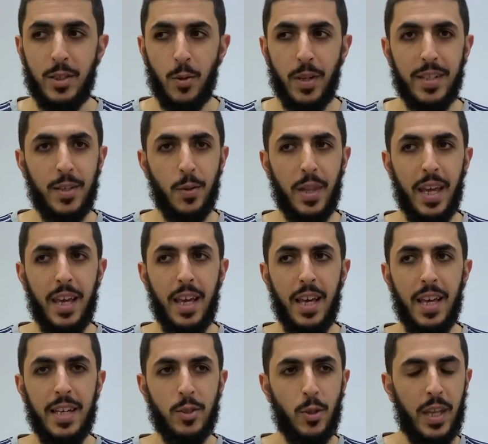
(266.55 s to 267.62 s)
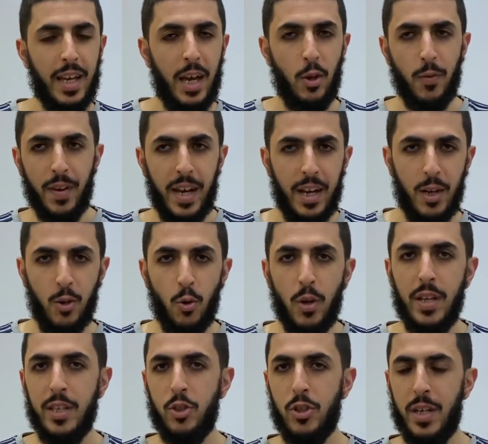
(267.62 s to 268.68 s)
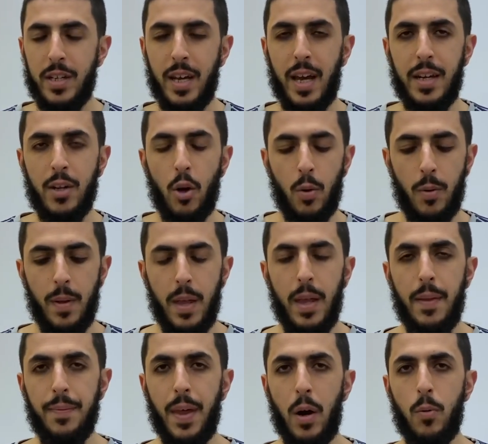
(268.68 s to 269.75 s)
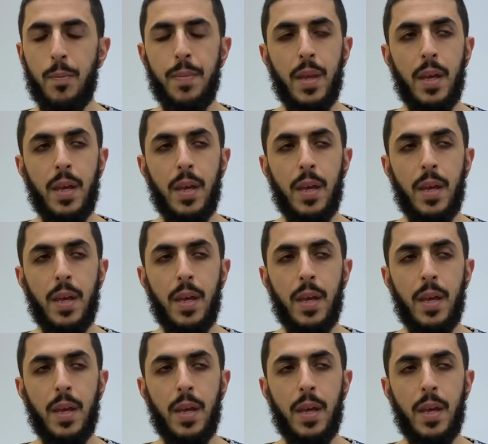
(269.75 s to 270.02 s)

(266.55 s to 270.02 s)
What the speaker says: So they kind of acknowledge and know. Now,